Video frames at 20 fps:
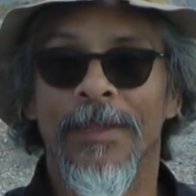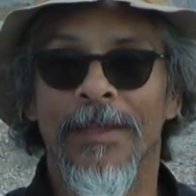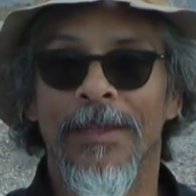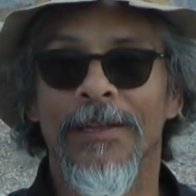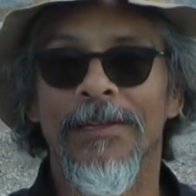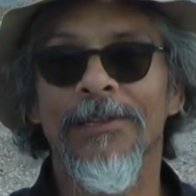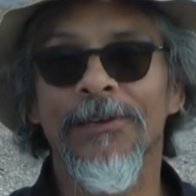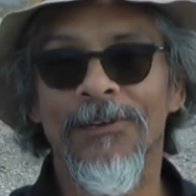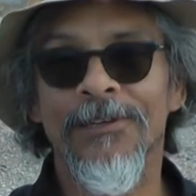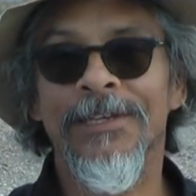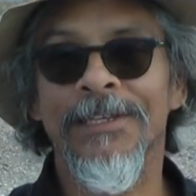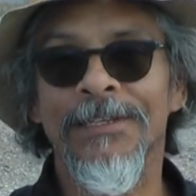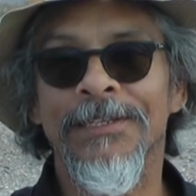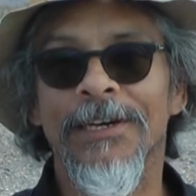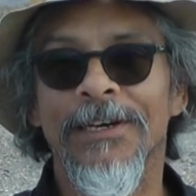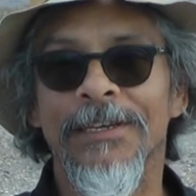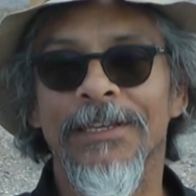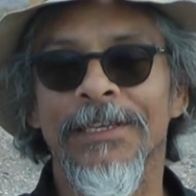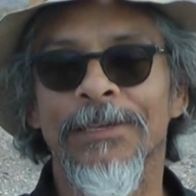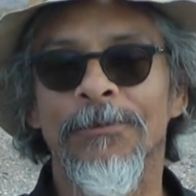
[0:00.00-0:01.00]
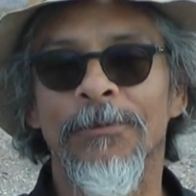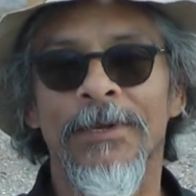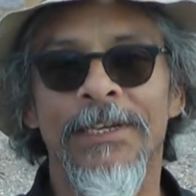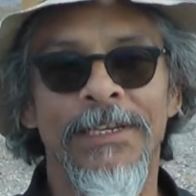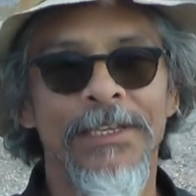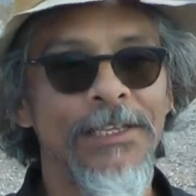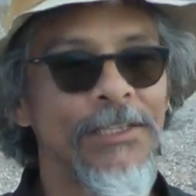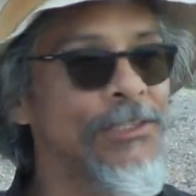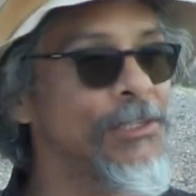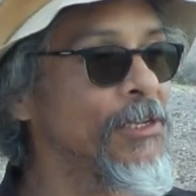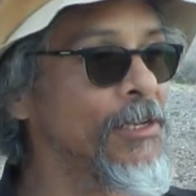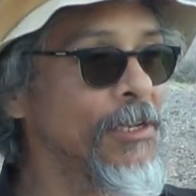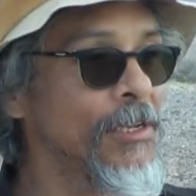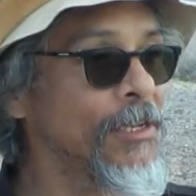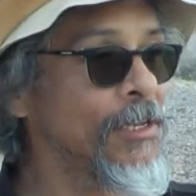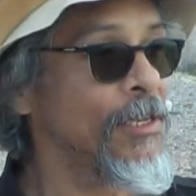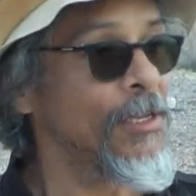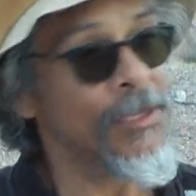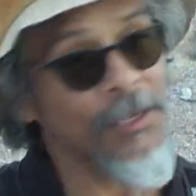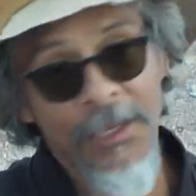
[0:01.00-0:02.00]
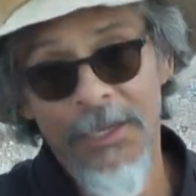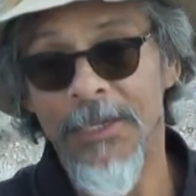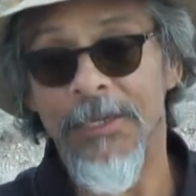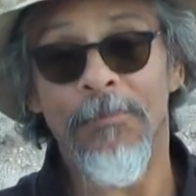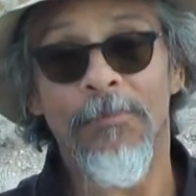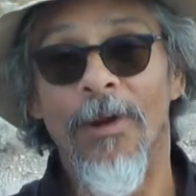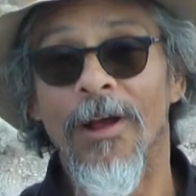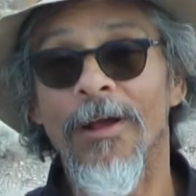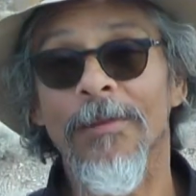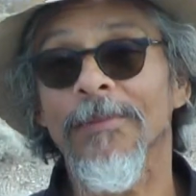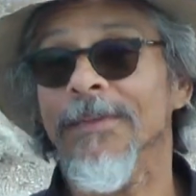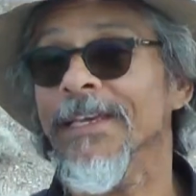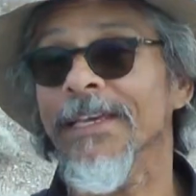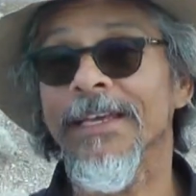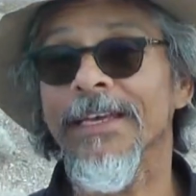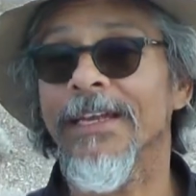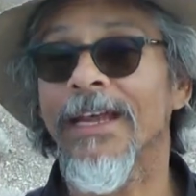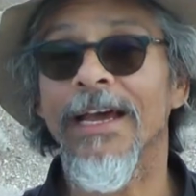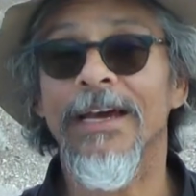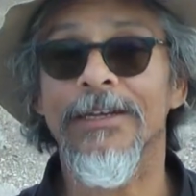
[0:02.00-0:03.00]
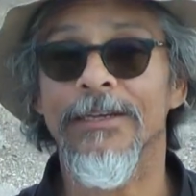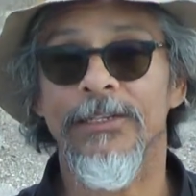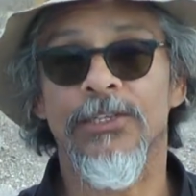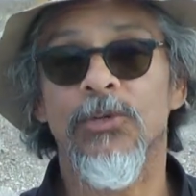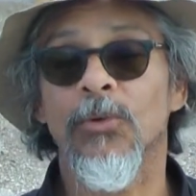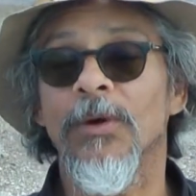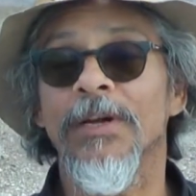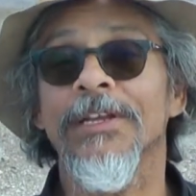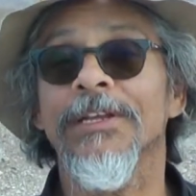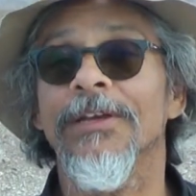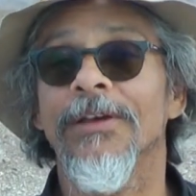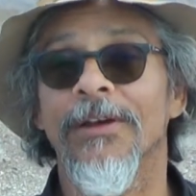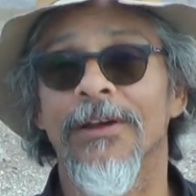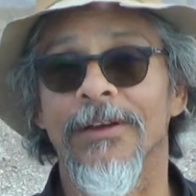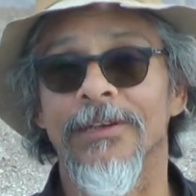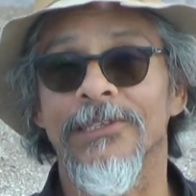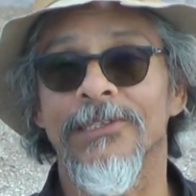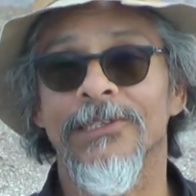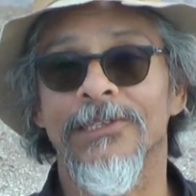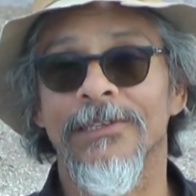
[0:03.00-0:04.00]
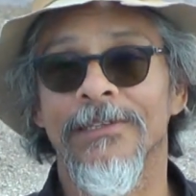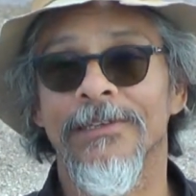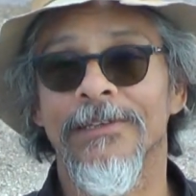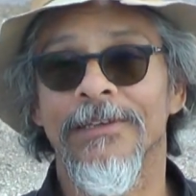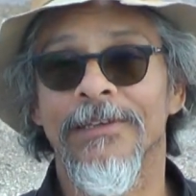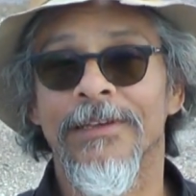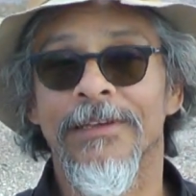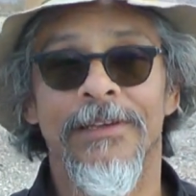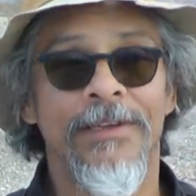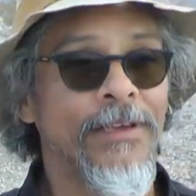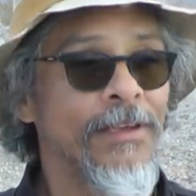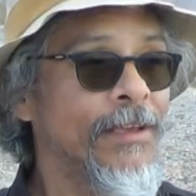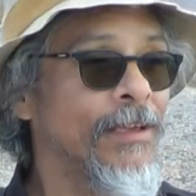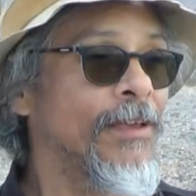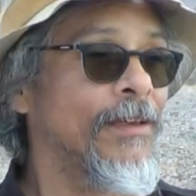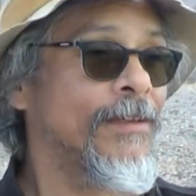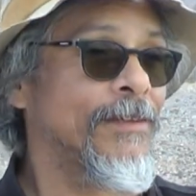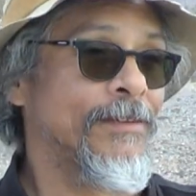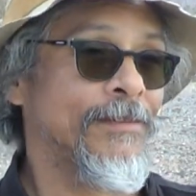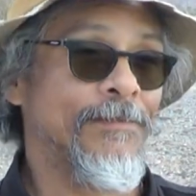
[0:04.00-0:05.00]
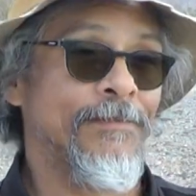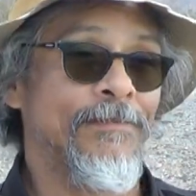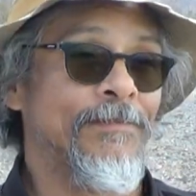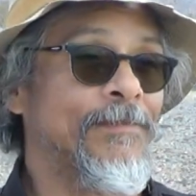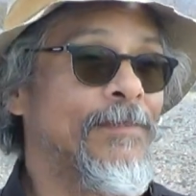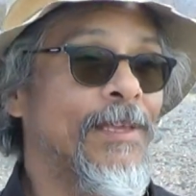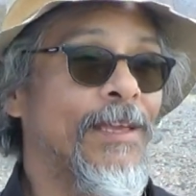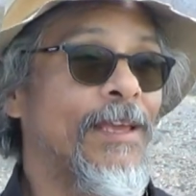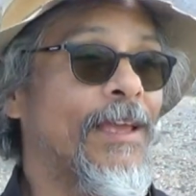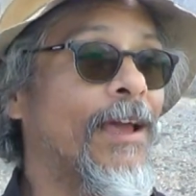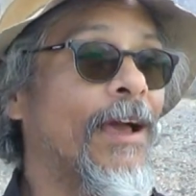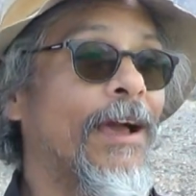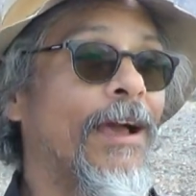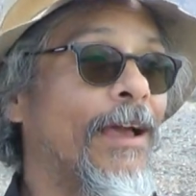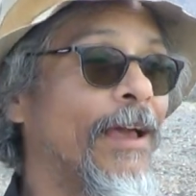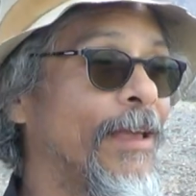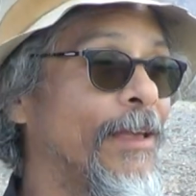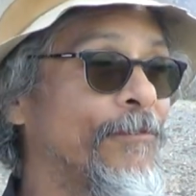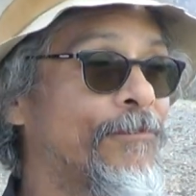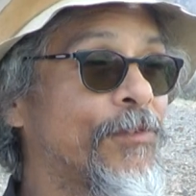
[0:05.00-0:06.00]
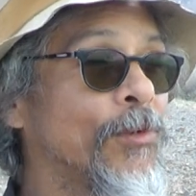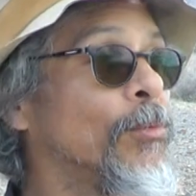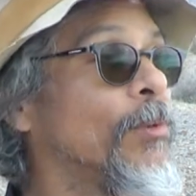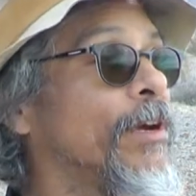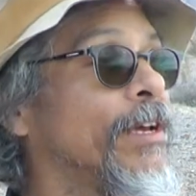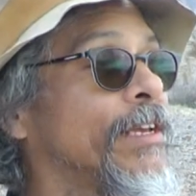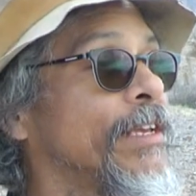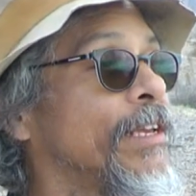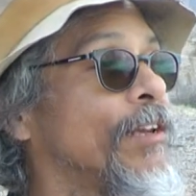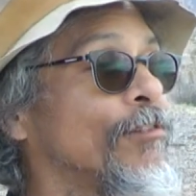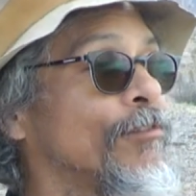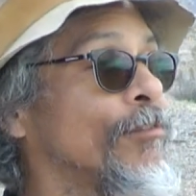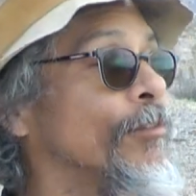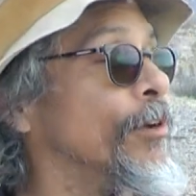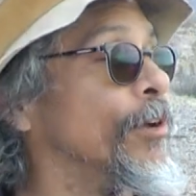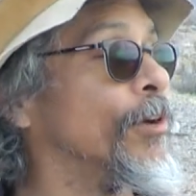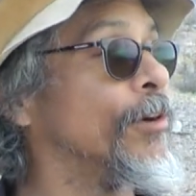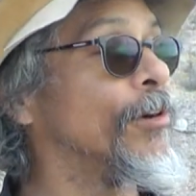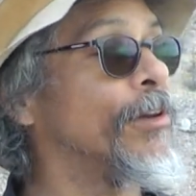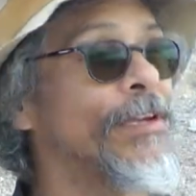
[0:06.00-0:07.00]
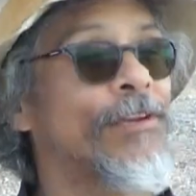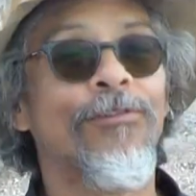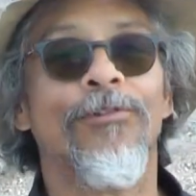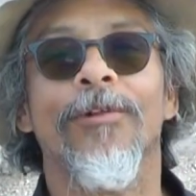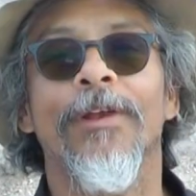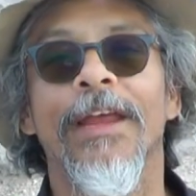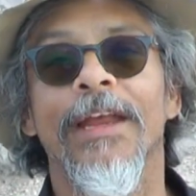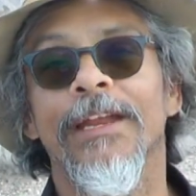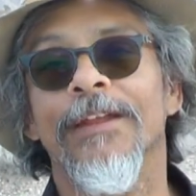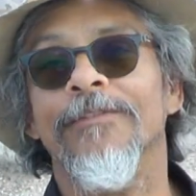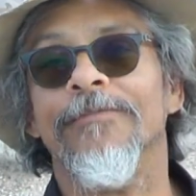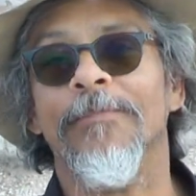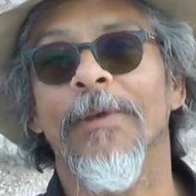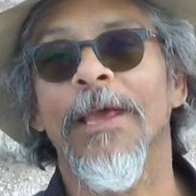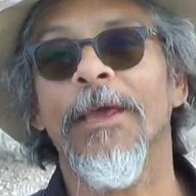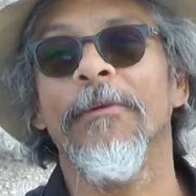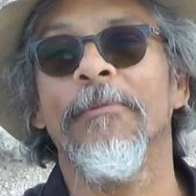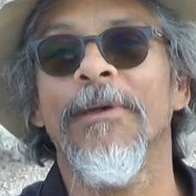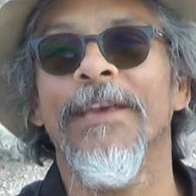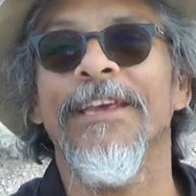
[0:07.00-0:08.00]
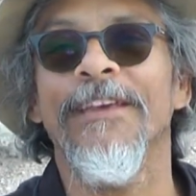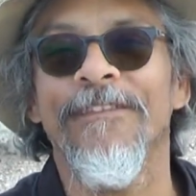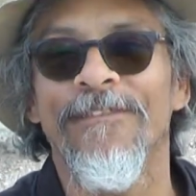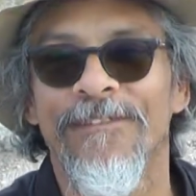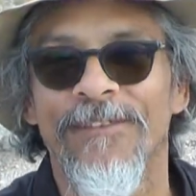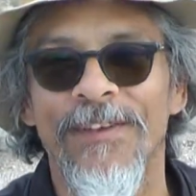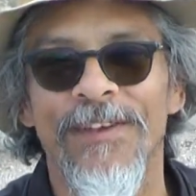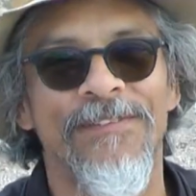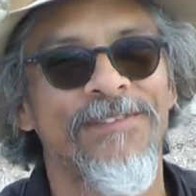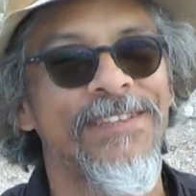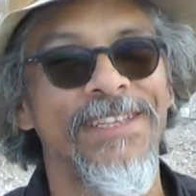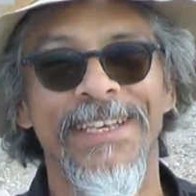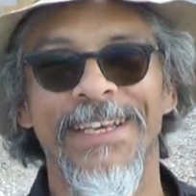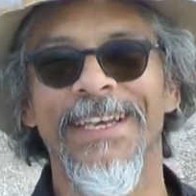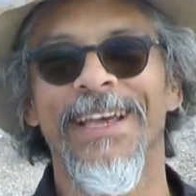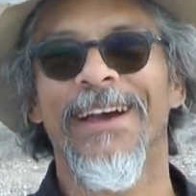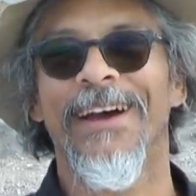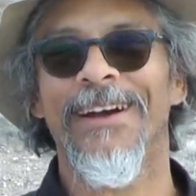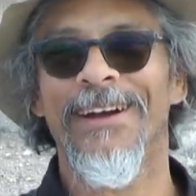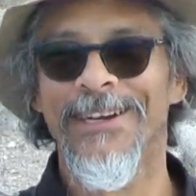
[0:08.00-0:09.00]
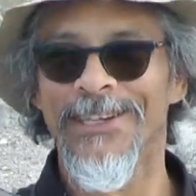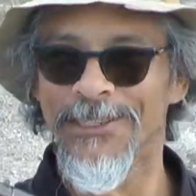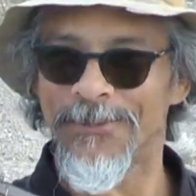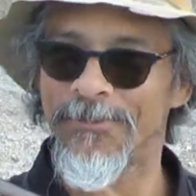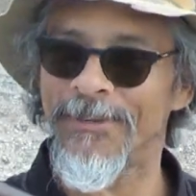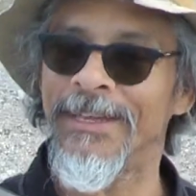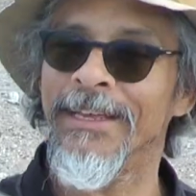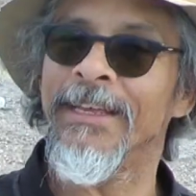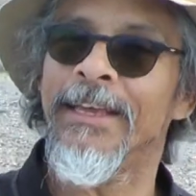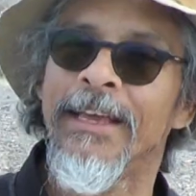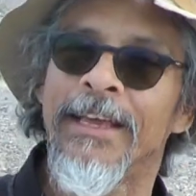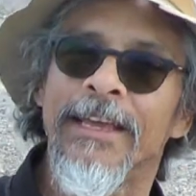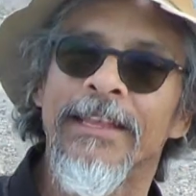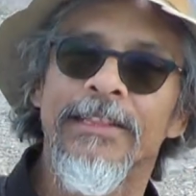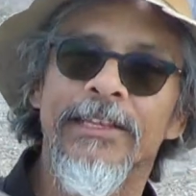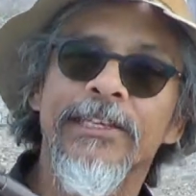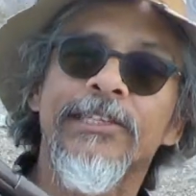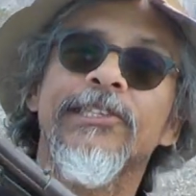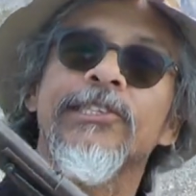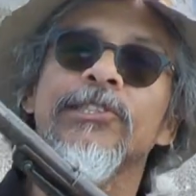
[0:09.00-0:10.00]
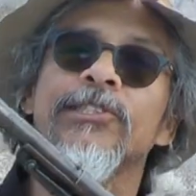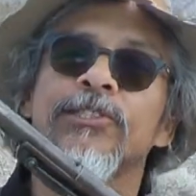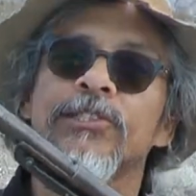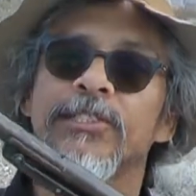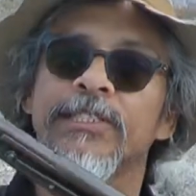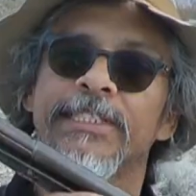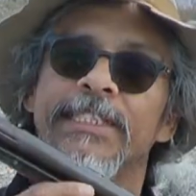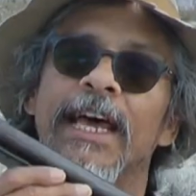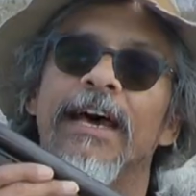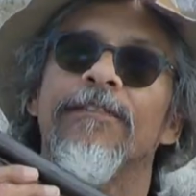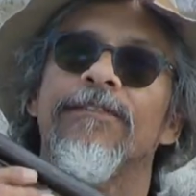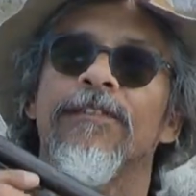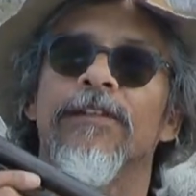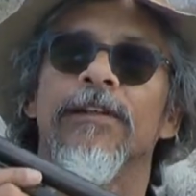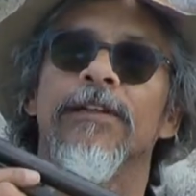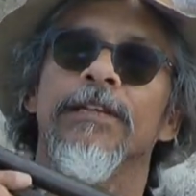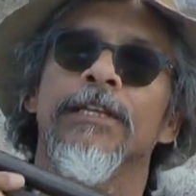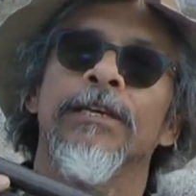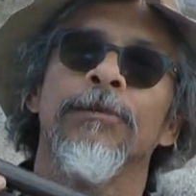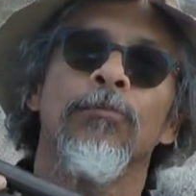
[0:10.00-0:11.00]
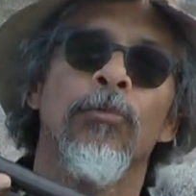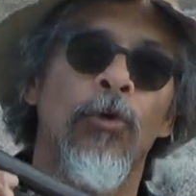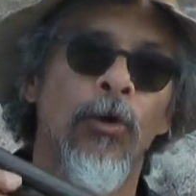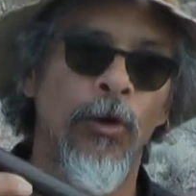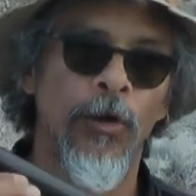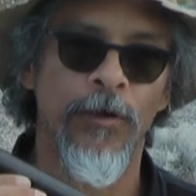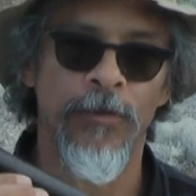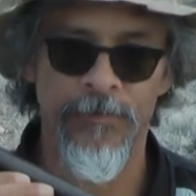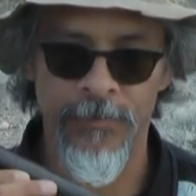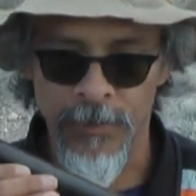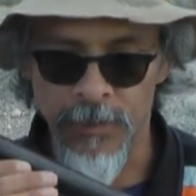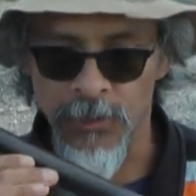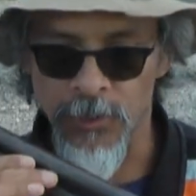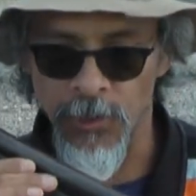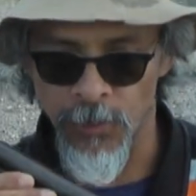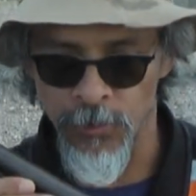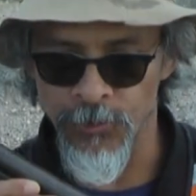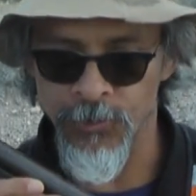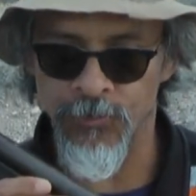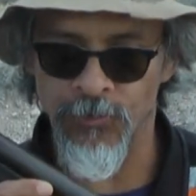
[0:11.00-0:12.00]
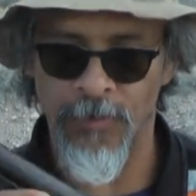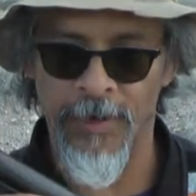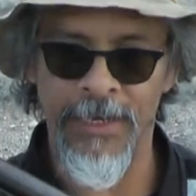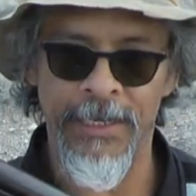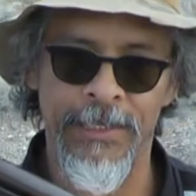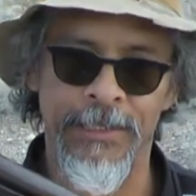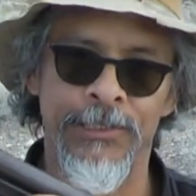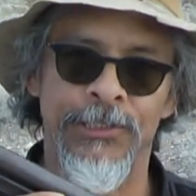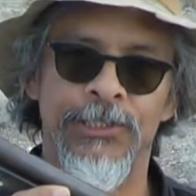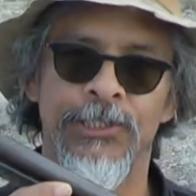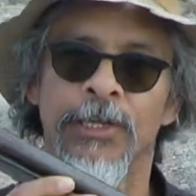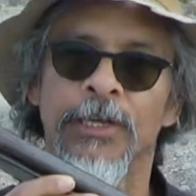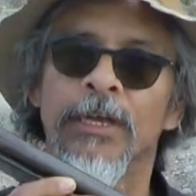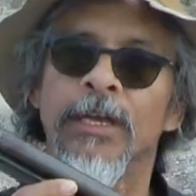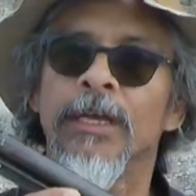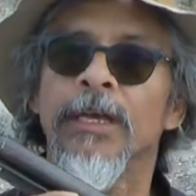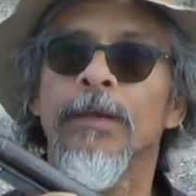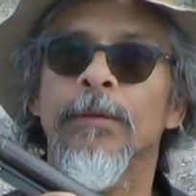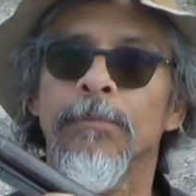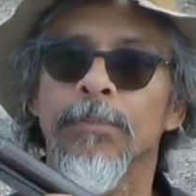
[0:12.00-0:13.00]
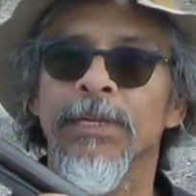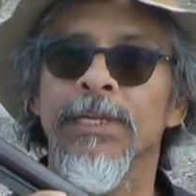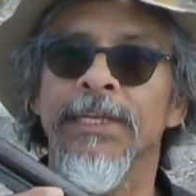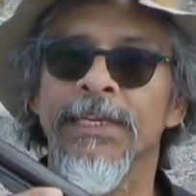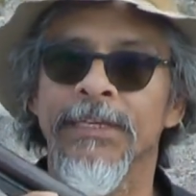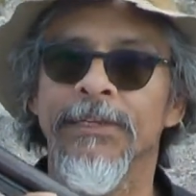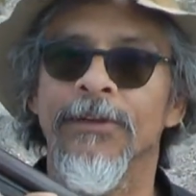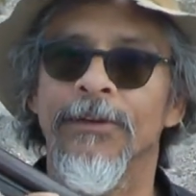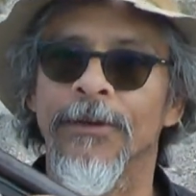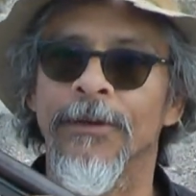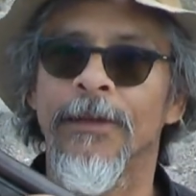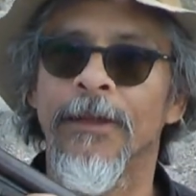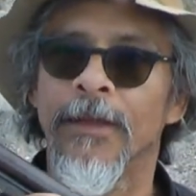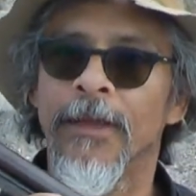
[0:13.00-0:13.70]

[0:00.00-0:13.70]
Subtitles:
little Kentucky windage, you could probably hit out at 20 yards. If you want to get really creative, maybe 50 yards, but this is definitely more of the close range plinker.